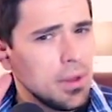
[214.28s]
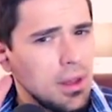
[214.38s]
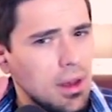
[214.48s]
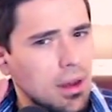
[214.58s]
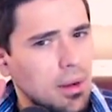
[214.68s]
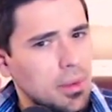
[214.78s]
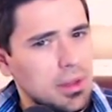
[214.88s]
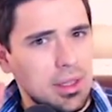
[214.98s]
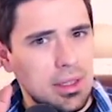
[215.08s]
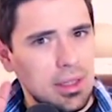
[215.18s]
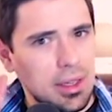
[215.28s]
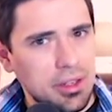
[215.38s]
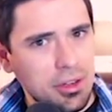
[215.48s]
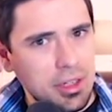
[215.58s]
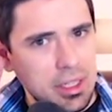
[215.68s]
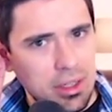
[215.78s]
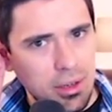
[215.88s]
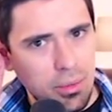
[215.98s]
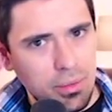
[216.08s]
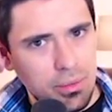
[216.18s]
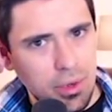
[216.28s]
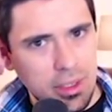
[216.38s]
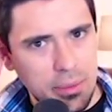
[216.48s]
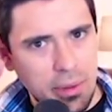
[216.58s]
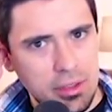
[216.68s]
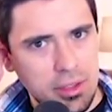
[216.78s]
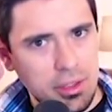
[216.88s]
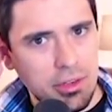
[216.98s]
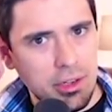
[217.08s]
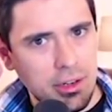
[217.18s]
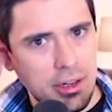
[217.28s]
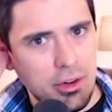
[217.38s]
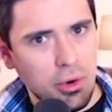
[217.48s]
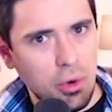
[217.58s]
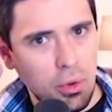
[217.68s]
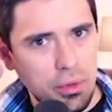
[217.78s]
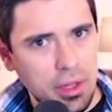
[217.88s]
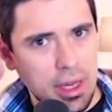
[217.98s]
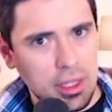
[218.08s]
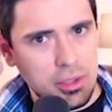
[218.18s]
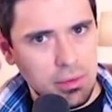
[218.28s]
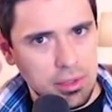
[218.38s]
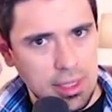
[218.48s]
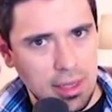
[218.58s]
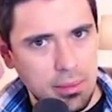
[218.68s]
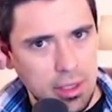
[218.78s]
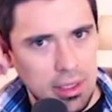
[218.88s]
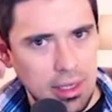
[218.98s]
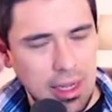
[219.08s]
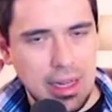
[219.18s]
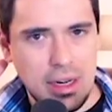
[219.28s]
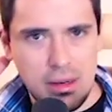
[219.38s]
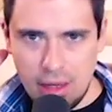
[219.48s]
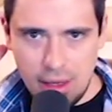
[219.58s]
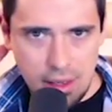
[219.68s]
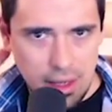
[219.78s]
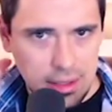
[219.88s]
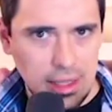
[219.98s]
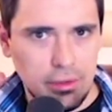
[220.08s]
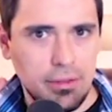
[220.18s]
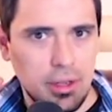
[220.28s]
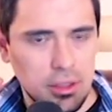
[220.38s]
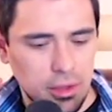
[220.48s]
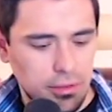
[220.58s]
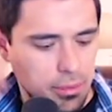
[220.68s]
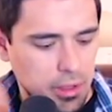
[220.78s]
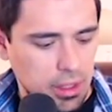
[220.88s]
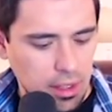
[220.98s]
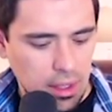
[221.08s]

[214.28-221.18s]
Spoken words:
The inner ear, where it depends on your inner ear to hold the actual sound bud in, it has never felt good for me.